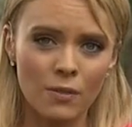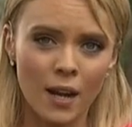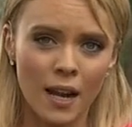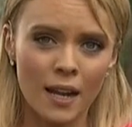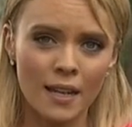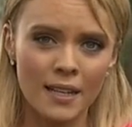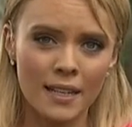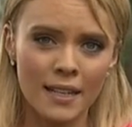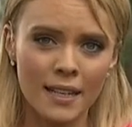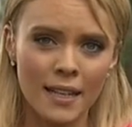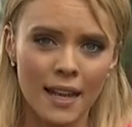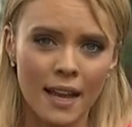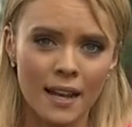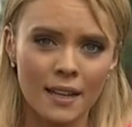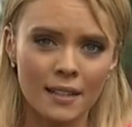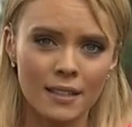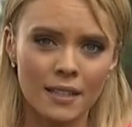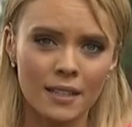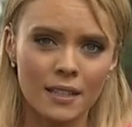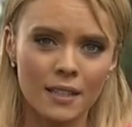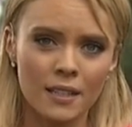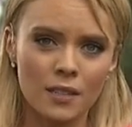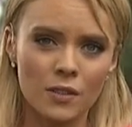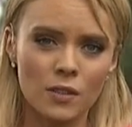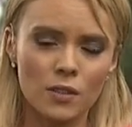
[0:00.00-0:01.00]
raining out
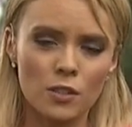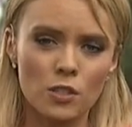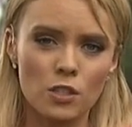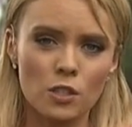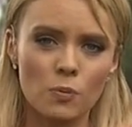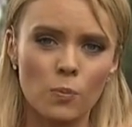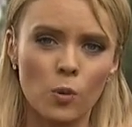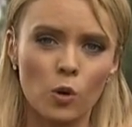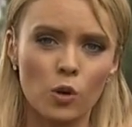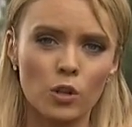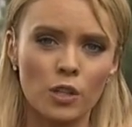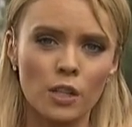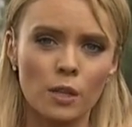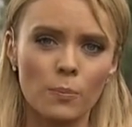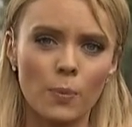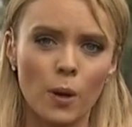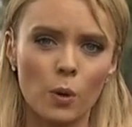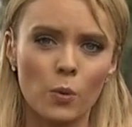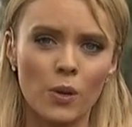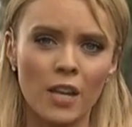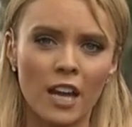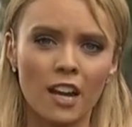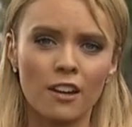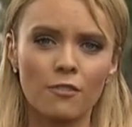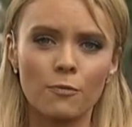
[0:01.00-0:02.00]
here this morning,
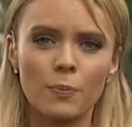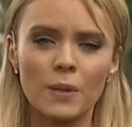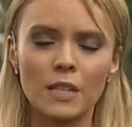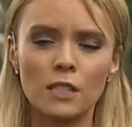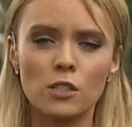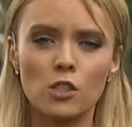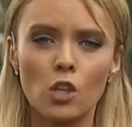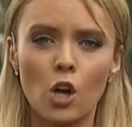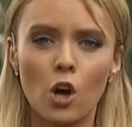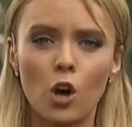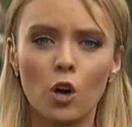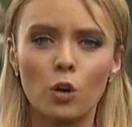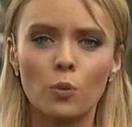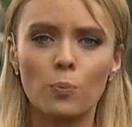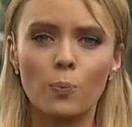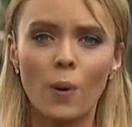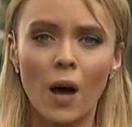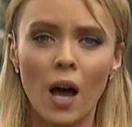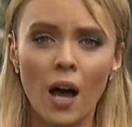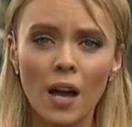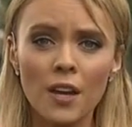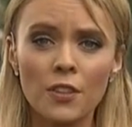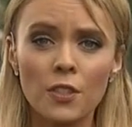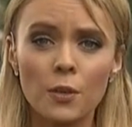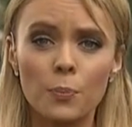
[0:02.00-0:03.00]
but we have been told
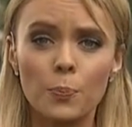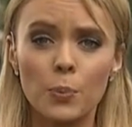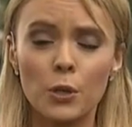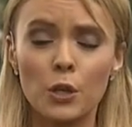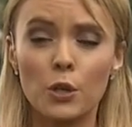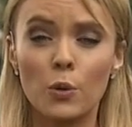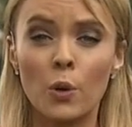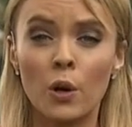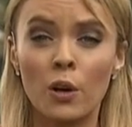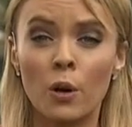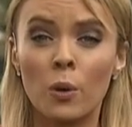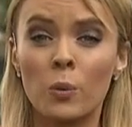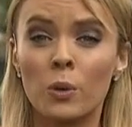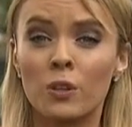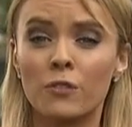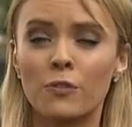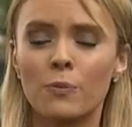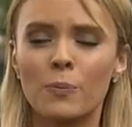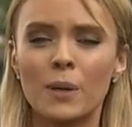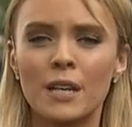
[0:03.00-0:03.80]
by the Bureau of